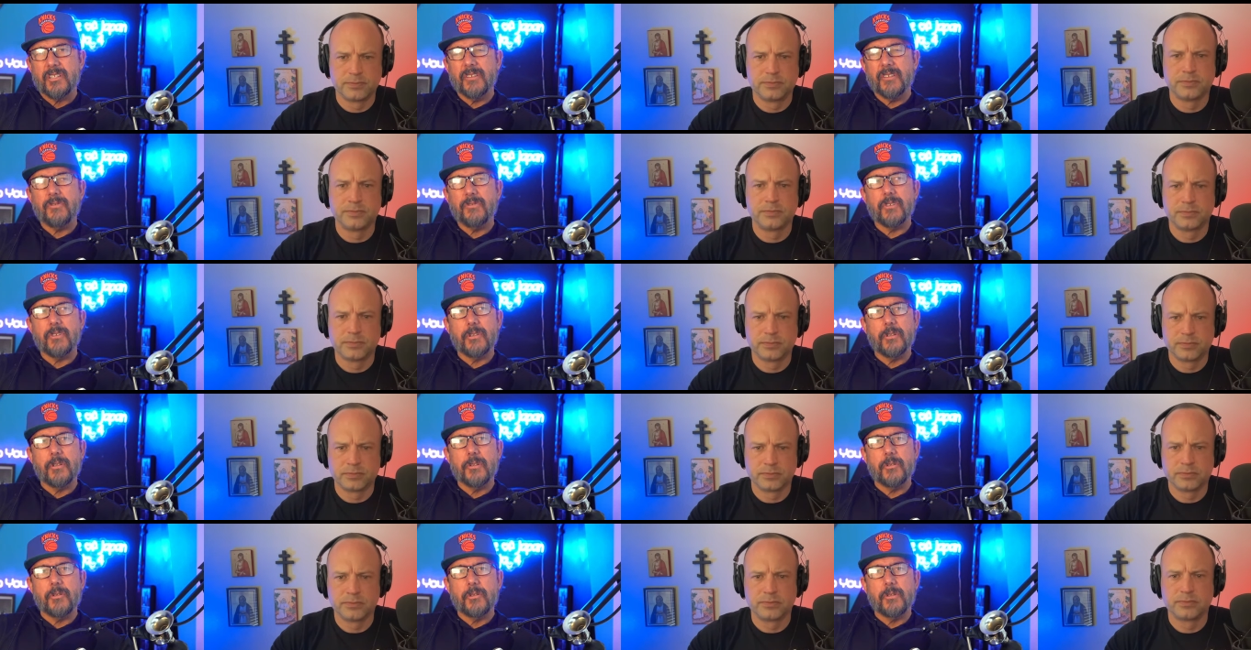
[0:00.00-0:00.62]

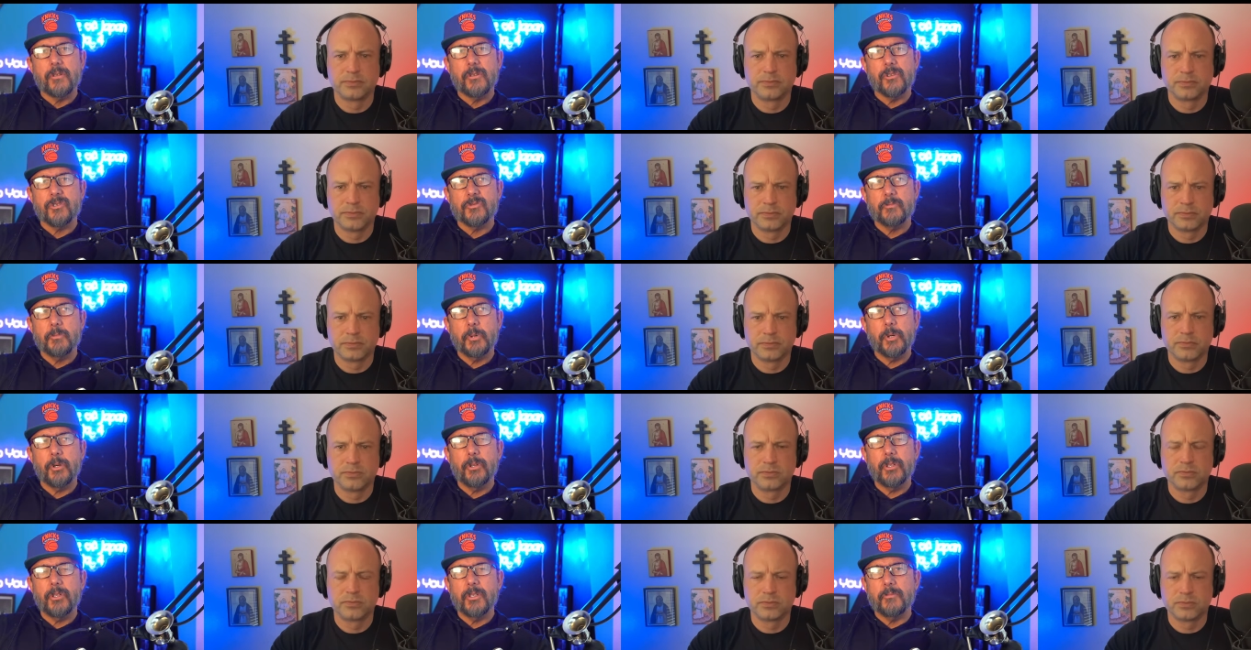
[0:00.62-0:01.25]
Speaker 1: different. There's
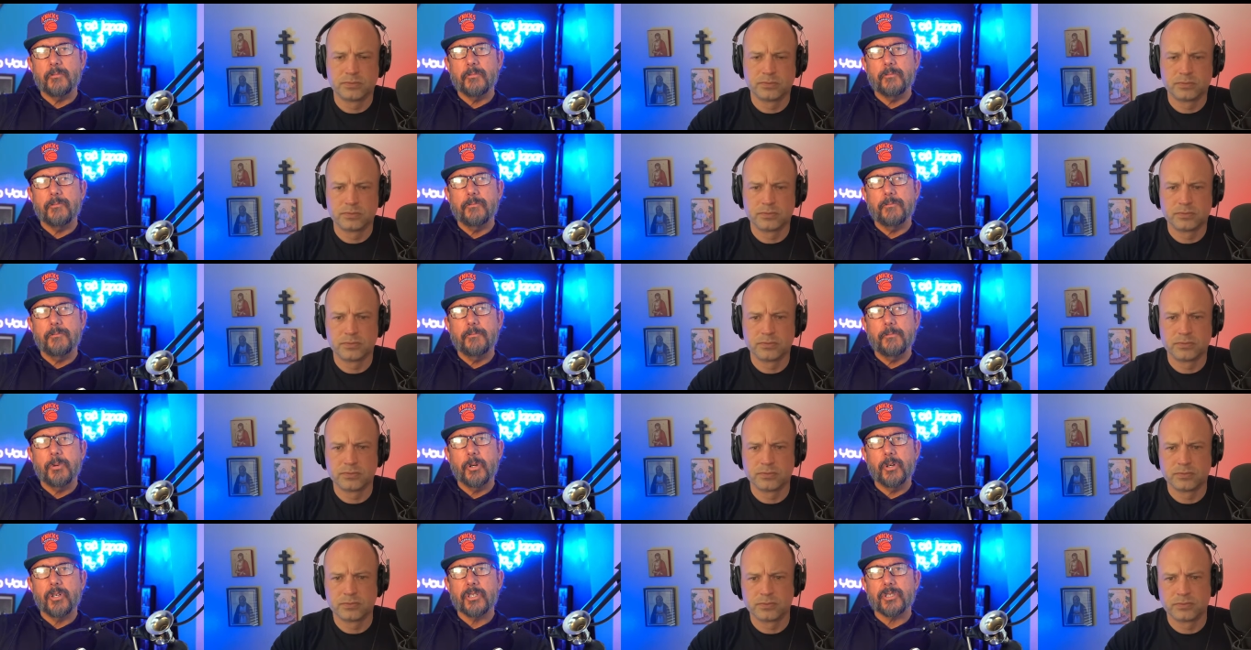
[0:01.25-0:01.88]
pull and
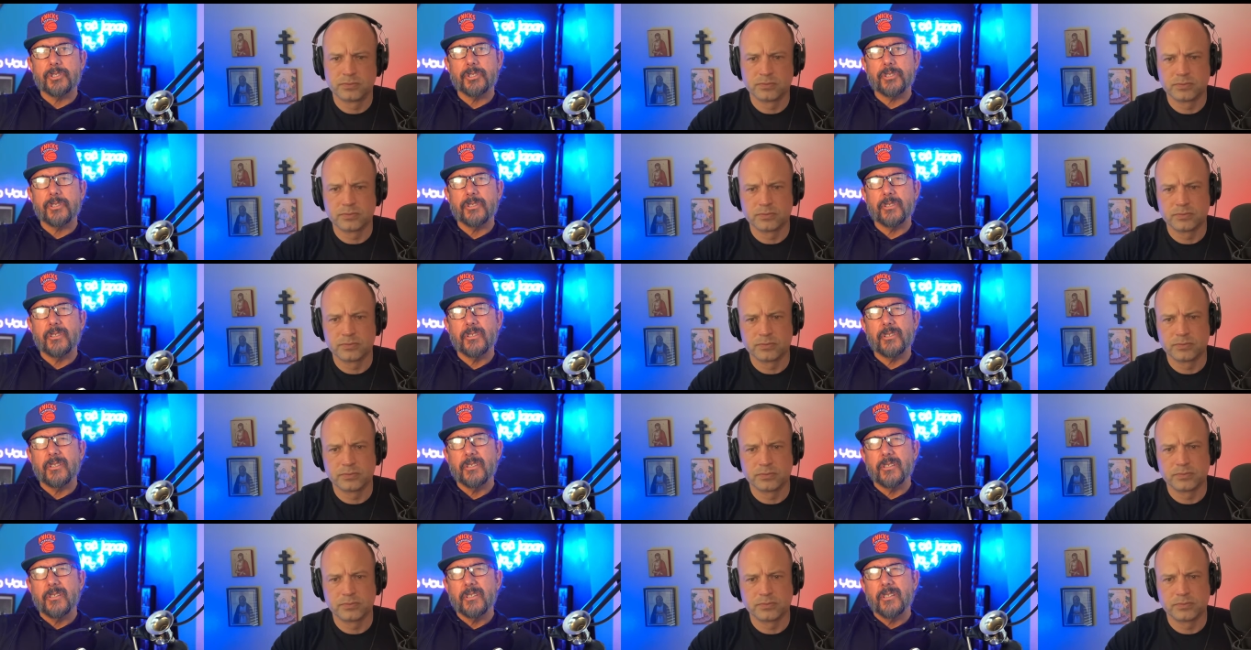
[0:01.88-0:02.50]
push,
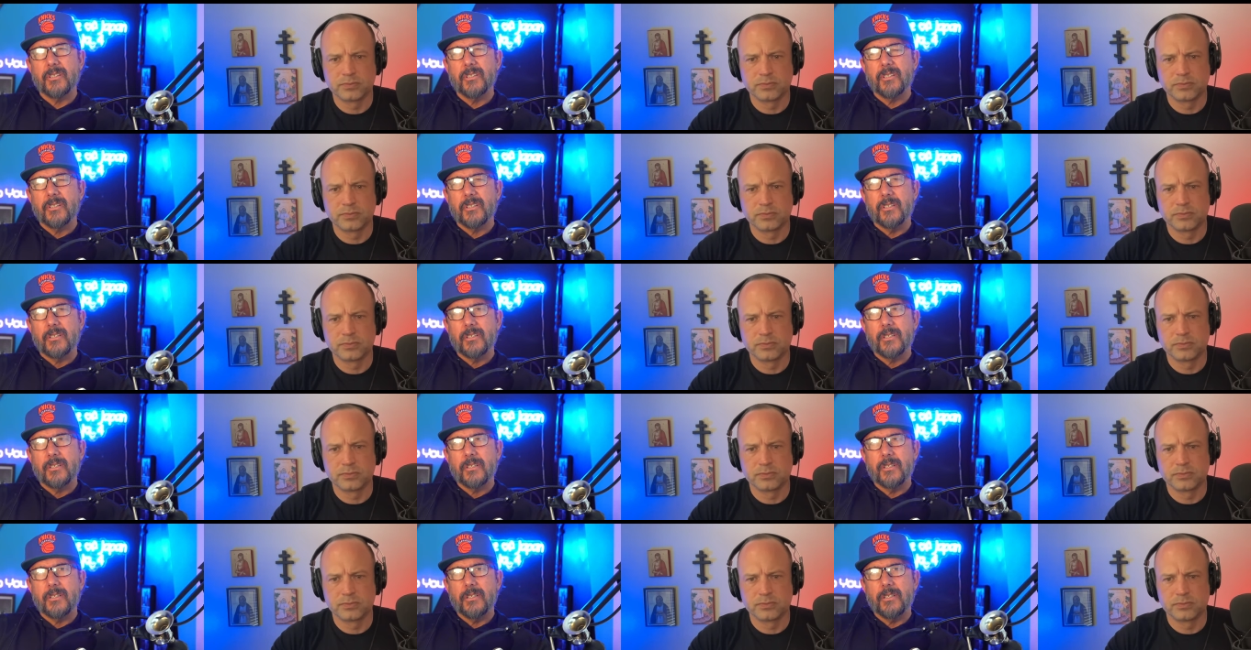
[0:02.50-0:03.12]

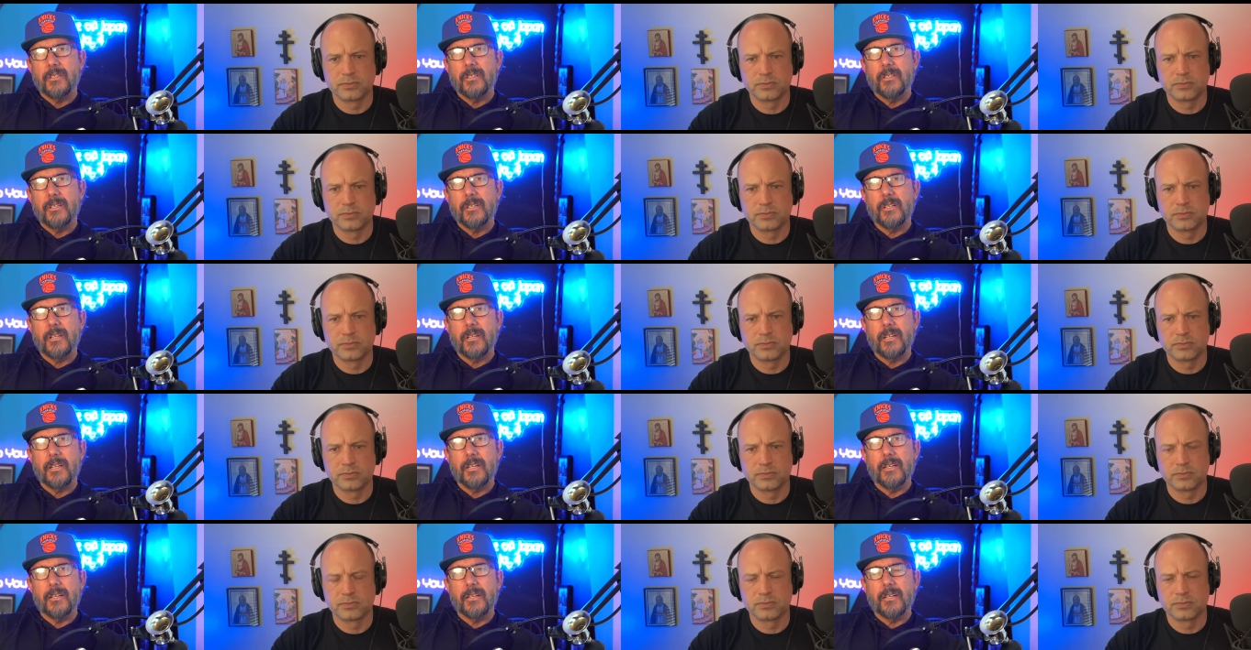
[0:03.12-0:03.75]

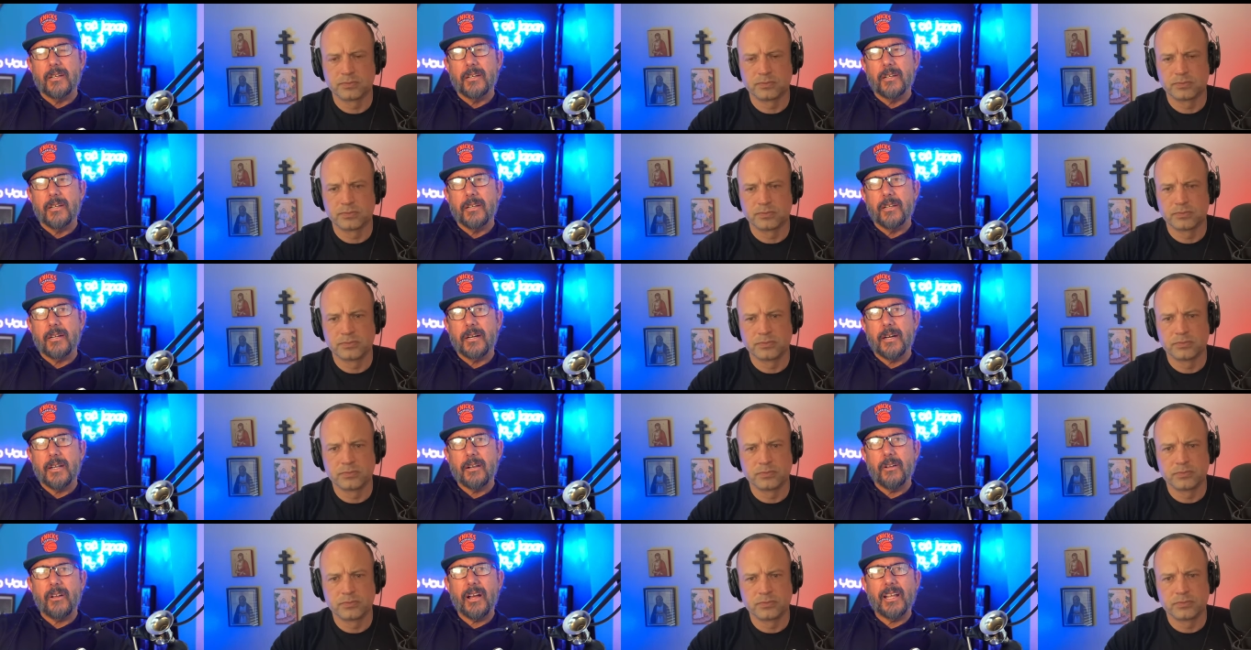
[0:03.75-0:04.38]
and
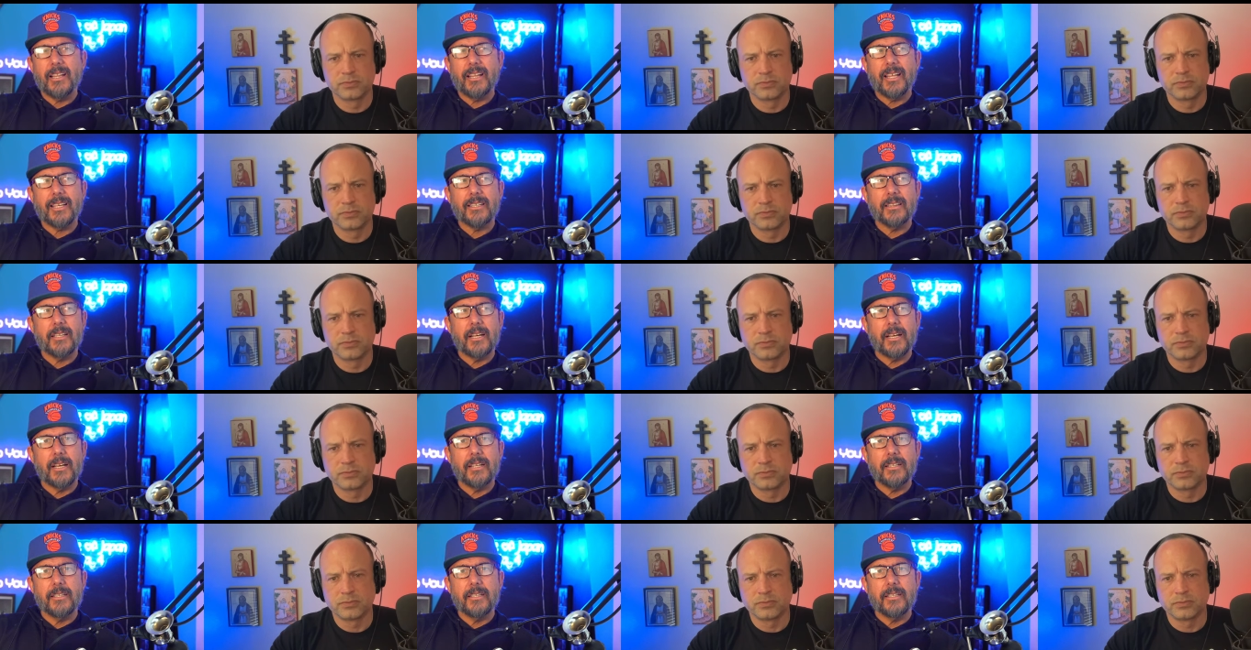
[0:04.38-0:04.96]
I don't. I like the